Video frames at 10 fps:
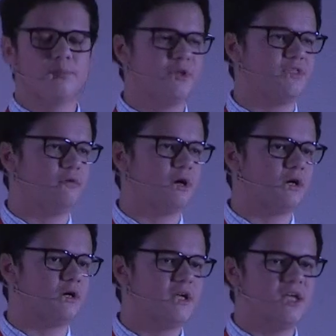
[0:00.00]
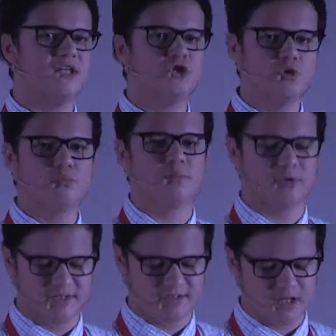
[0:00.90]
But there are
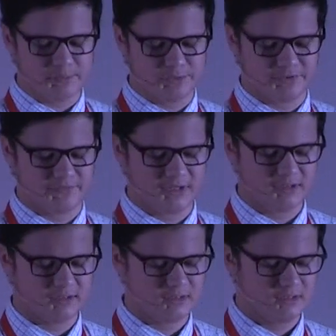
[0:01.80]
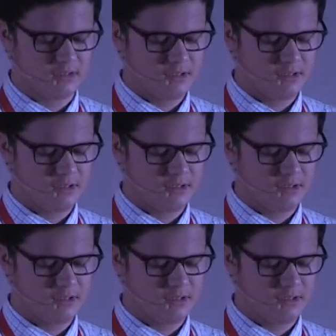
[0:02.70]
innumerable examples of this,